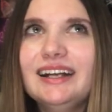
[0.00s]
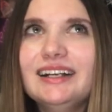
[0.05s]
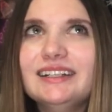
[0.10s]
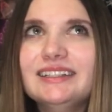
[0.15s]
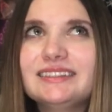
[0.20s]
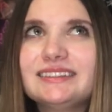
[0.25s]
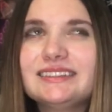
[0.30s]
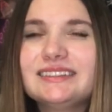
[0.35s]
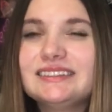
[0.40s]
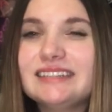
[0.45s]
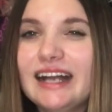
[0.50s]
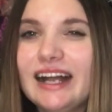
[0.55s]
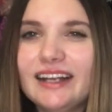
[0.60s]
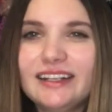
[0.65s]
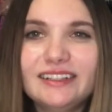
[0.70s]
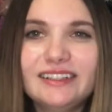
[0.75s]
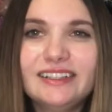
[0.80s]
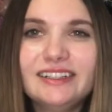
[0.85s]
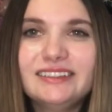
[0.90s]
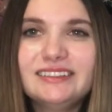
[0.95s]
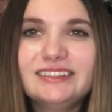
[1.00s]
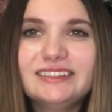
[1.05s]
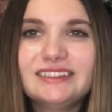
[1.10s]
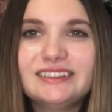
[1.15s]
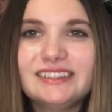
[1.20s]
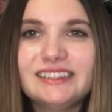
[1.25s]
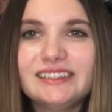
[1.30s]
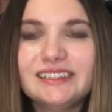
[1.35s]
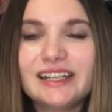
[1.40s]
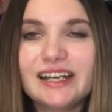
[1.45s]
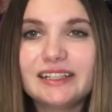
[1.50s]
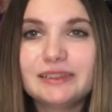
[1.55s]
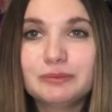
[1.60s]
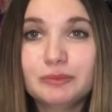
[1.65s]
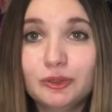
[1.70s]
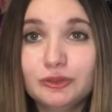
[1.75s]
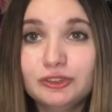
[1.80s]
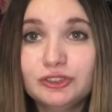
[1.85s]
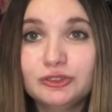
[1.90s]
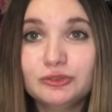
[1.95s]
saddening to see that
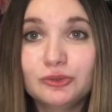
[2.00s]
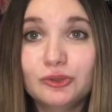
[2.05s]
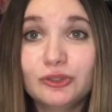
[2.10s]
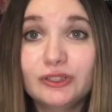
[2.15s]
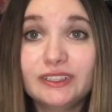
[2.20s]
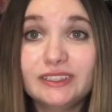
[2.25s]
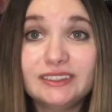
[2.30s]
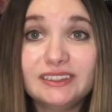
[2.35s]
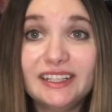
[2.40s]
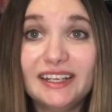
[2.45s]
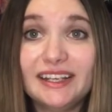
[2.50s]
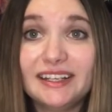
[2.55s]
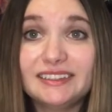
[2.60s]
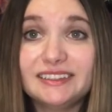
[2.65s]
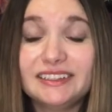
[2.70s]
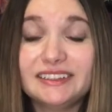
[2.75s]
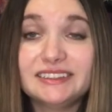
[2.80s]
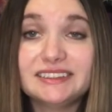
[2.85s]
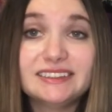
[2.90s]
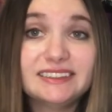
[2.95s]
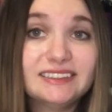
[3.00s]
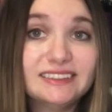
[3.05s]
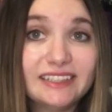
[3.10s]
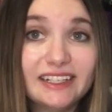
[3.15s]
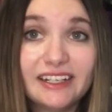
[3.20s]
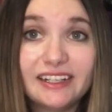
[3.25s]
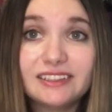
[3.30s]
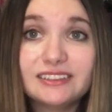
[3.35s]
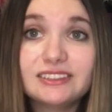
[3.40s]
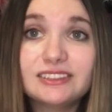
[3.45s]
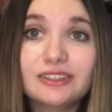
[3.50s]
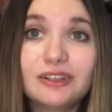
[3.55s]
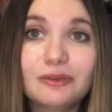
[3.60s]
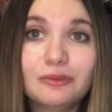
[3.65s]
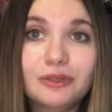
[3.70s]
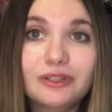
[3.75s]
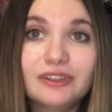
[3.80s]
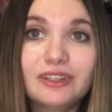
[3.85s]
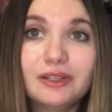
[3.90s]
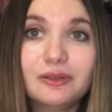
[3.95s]
most sororities can't take a stance on
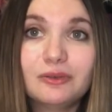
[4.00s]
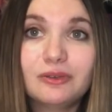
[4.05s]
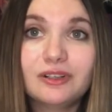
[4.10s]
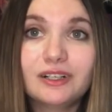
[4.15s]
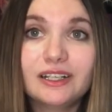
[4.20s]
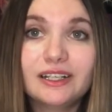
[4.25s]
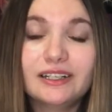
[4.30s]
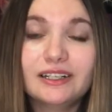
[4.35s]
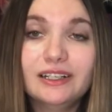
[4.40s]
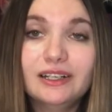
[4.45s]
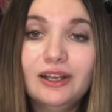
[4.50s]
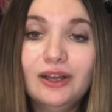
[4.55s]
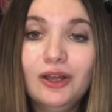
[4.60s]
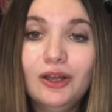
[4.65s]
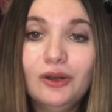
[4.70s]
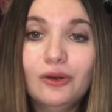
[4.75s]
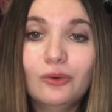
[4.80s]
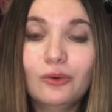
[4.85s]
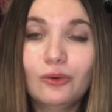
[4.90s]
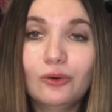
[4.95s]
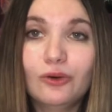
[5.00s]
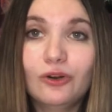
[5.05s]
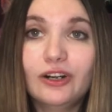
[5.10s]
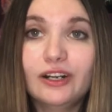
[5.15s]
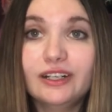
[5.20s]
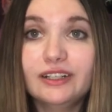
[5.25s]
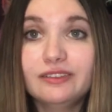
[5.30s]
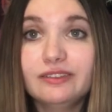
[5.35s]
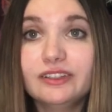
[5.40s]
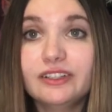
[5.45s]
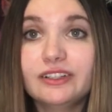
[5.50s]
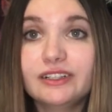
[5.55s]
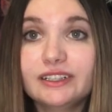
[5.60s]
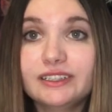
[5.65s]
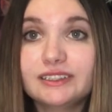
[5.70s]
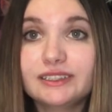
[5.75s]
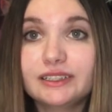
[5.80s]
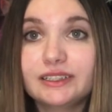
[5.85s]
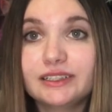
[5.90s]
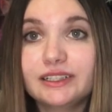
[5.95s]
what they want, or if there
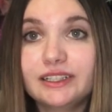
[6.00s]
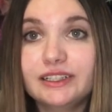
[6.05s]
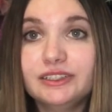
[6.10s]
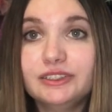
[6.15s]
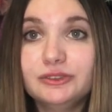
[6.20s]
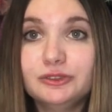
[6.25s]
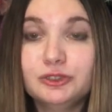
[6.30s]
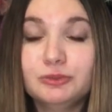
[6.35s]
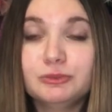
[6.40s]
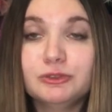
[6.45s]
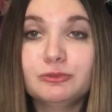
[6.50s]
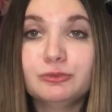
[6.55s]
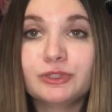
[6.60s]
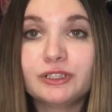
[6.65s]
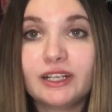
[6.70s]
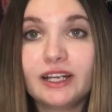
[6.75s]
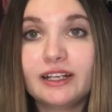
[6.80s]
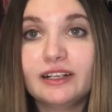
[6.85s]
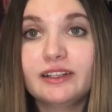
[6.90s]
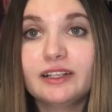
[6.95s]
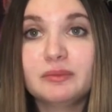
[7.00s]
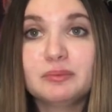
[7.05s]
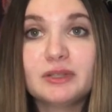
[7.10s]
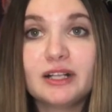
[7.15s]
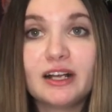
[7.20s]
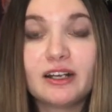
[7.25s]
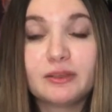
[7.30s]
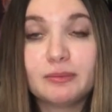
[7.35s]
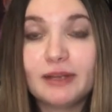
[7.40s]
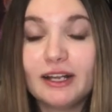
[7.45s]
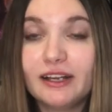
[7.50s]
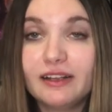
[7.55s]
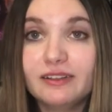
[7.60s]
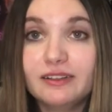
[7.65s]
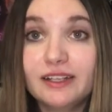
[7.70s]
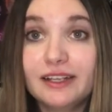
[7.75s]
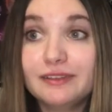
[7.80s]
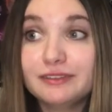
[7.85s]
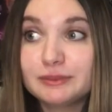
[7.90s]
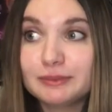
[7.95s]
is a huge movement kind of like Black
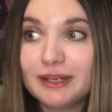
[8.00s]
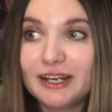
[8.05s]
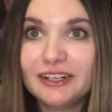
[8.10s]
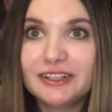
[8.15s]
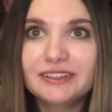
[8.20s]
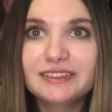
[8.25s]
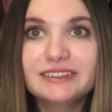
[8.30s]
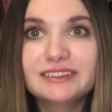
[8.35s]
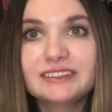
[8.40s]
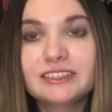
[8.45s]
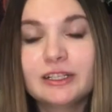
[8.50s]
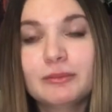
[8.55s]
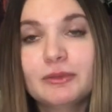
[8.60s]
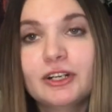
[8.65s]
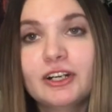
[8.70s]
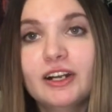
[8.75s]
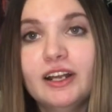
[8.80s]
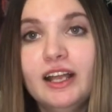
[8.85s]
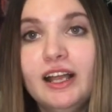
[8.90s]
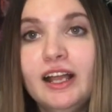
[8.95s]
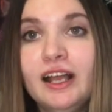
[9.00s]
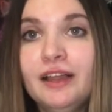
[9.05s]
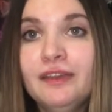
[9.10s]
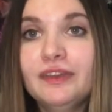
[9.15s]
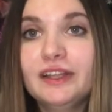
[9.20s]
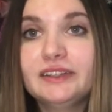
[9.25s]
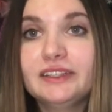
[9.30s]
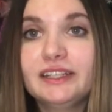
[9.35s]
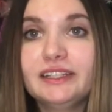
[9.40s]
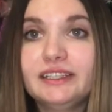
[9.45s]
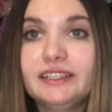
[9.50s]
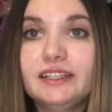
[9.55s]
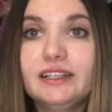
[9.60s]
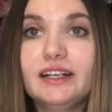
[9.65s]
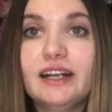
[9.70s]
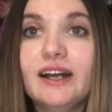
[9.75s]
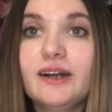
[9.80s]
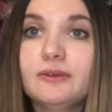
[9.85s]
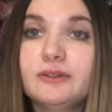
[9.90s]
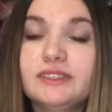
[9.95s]
Lives Matter this summer, that they can't
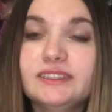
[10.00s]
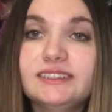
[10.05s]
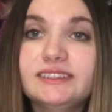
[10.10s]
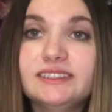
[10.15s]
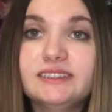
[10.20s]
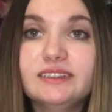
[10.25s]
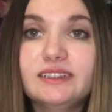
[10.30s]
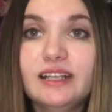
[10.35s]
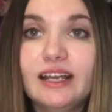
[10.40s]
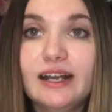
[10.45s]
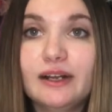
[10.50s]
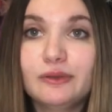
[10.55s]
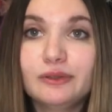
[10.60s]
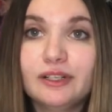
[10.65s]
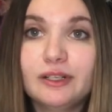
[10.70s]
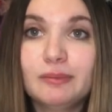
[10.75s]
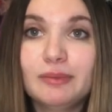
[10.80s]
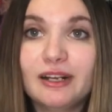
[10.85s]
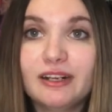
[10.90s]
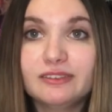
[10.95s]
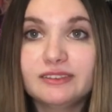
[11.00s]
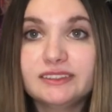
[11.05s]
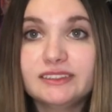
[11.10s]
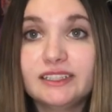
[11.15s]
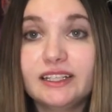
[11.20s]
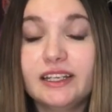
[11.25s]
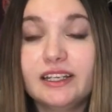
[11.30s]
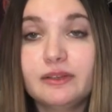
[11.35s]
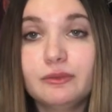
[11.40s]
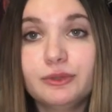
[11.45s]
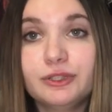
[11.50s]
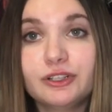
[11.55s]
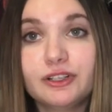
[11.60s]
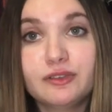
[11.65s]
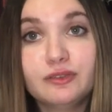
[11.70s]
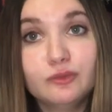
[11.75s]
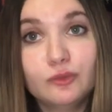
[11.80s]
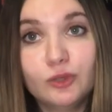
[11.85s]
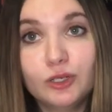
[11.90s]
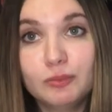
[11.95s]
out and about say we are
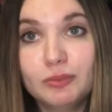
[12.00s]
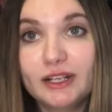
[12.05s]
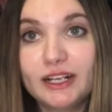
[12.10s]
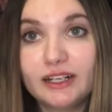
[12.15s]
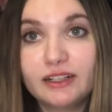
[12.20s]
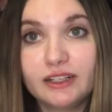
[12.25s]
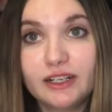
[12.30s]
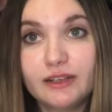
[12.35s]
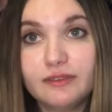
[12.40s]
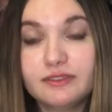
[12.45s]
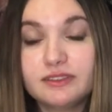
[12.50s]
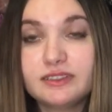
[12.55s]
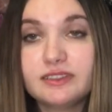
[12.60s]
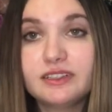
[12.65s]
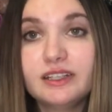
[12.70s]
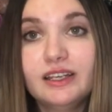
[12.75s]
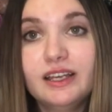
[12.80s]
for Black Lives